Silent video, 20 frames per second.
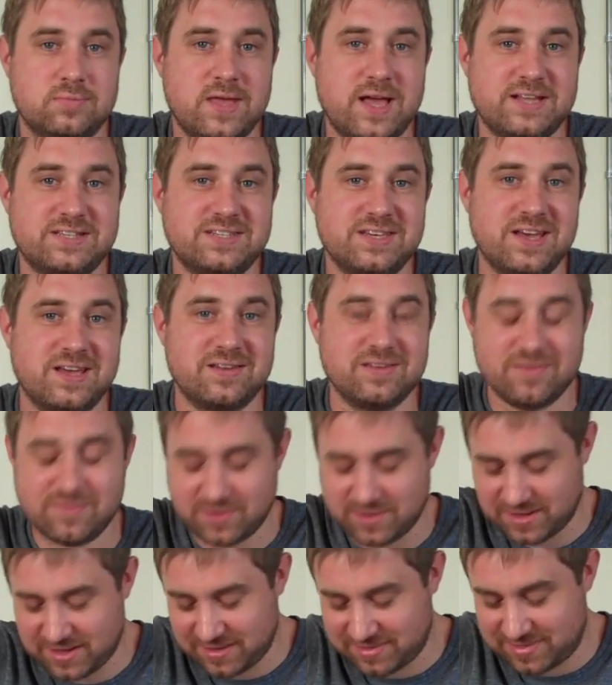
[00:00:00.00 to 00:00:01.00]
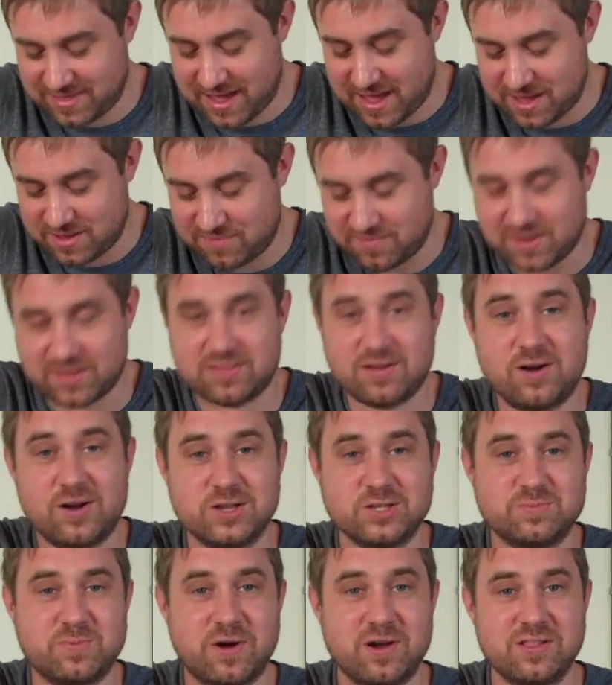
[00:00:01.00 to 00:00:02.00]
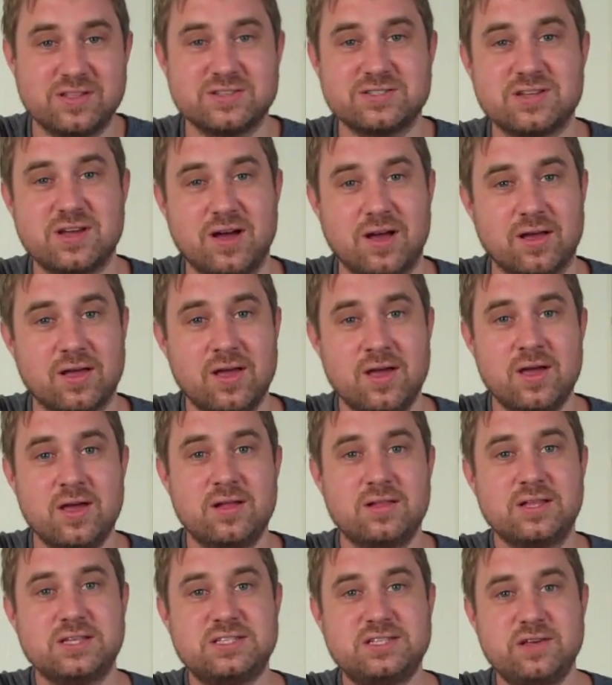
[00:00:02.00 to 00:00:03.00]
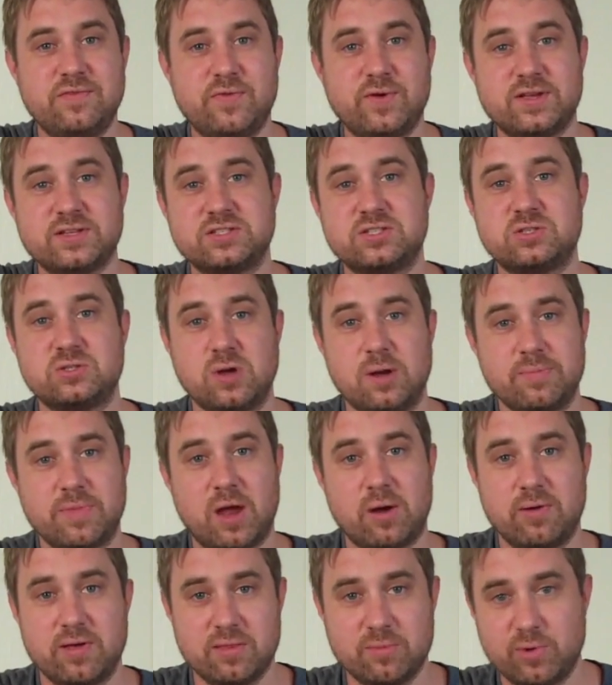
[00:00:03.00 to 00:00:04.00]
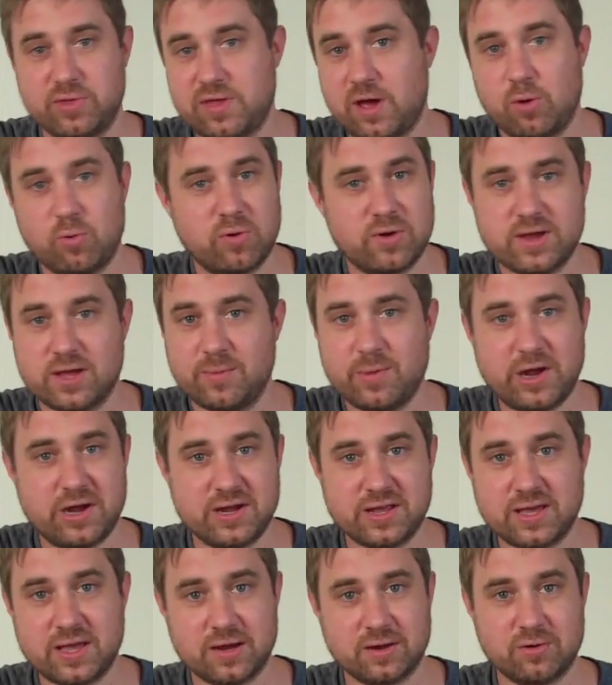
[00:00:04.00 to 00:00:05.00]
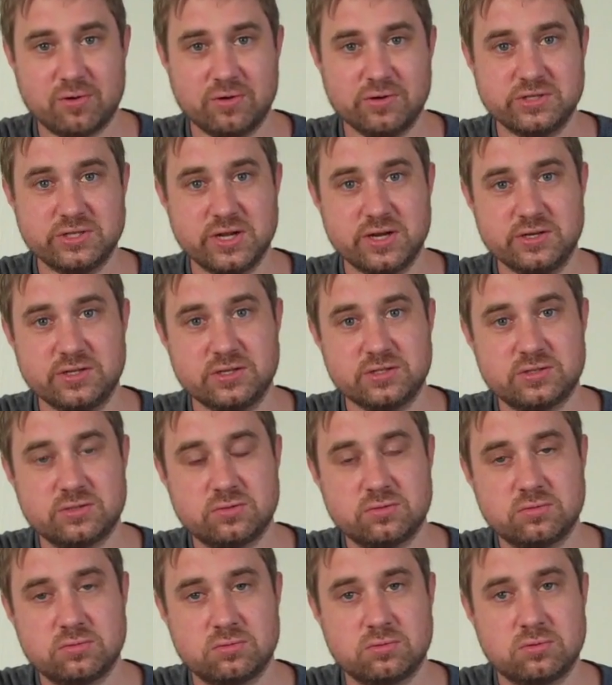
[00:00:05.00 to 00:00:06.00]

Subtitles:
That's it. If you can get that, you've got the hardest part of the song. Let's see if we can strum that rhythm without worrying about any kind of chord changes.